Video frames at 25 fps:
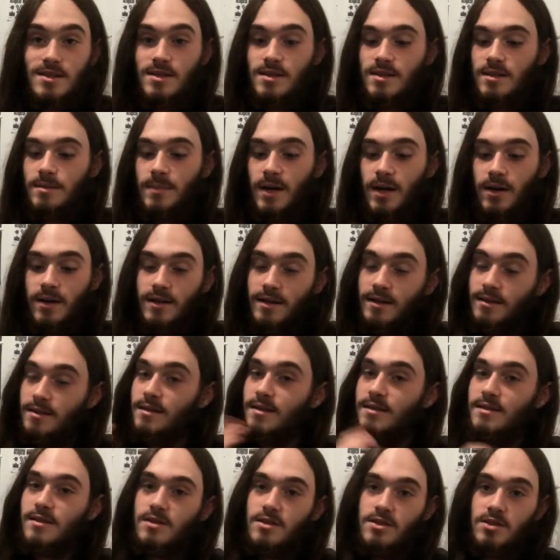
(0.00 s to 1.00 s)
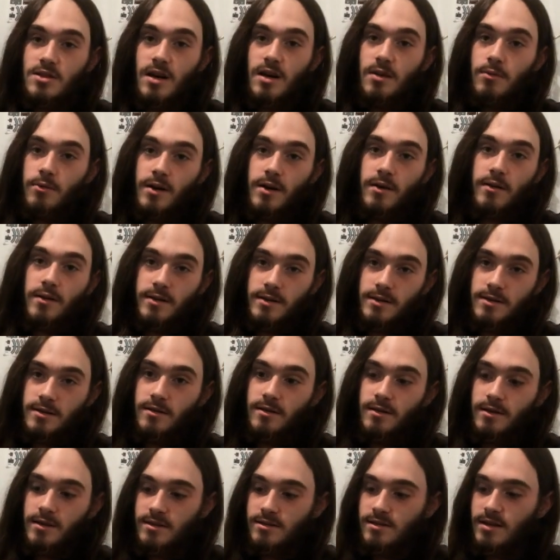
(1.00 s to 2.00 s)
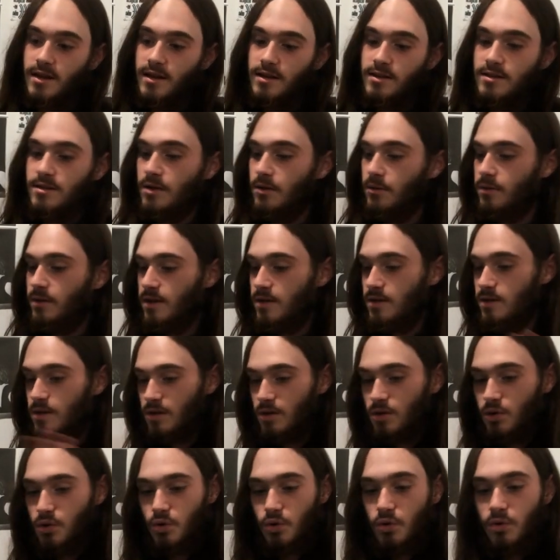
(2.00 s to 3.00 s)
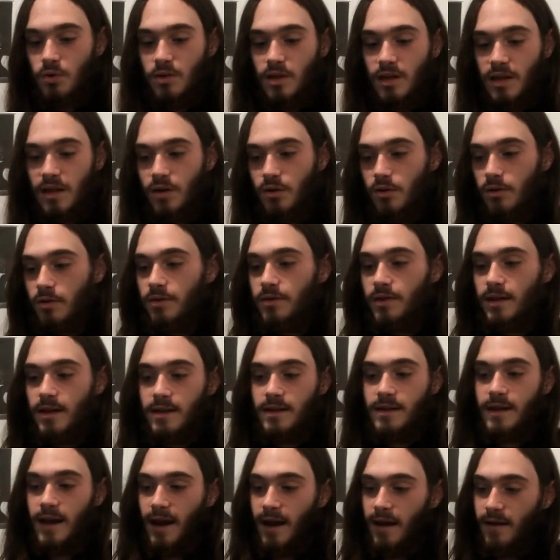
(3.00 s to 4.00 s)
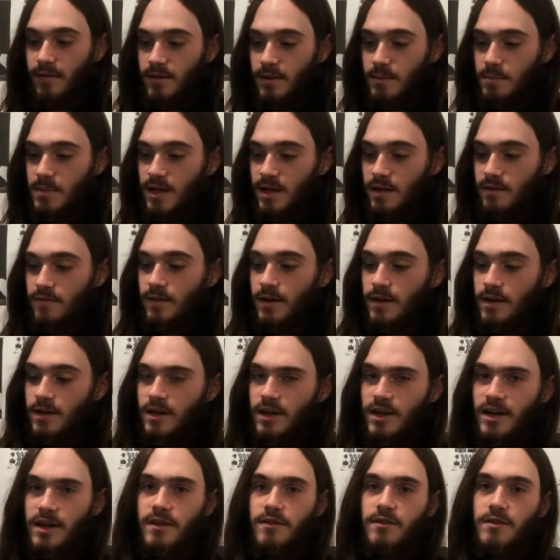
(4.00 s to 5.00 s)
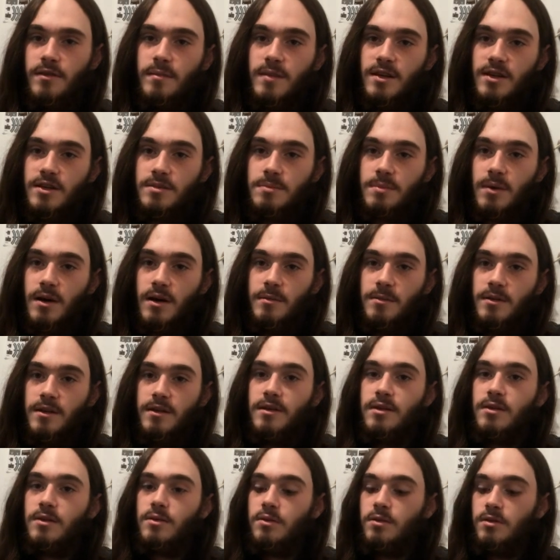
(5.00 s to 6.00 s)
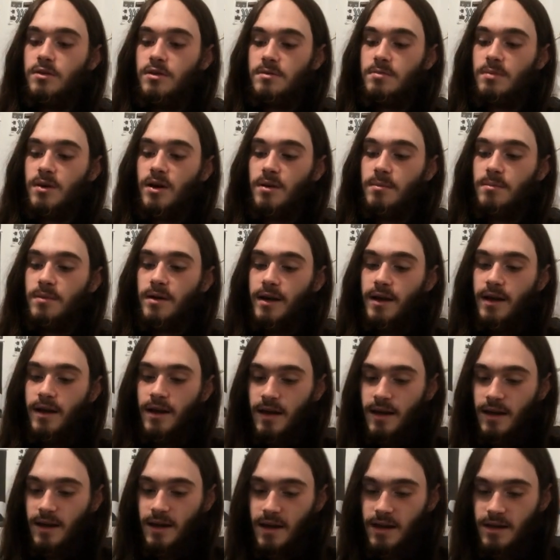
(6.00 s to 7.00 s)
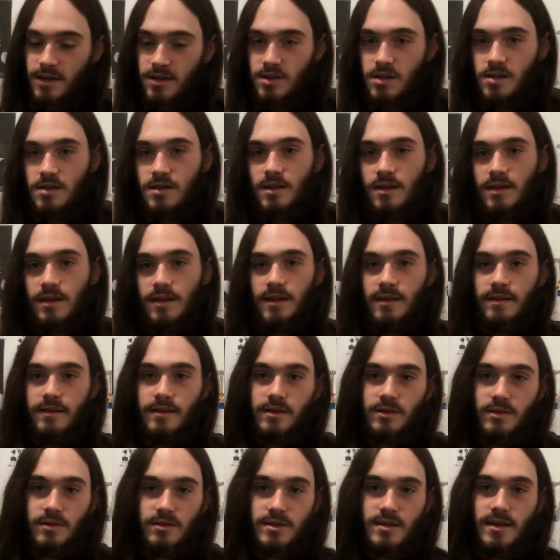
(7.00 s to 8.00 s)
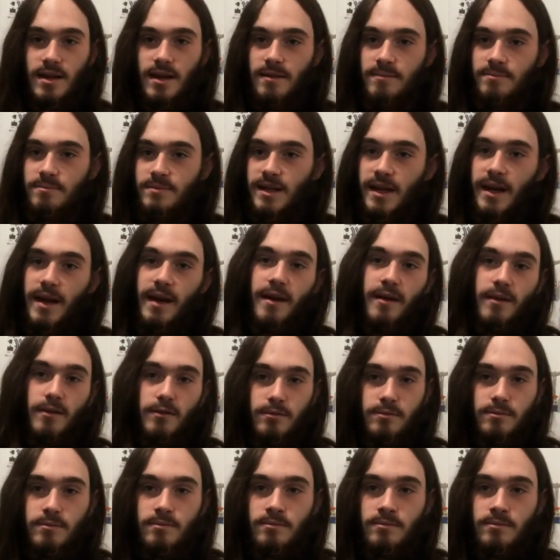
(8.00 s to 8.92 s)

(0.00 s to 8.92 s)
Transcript: just about it, and it does its job well considering its size. So it's a cool little thing to have. The minifigure here for me is probably the coolest part, but it's just a neat little set to have.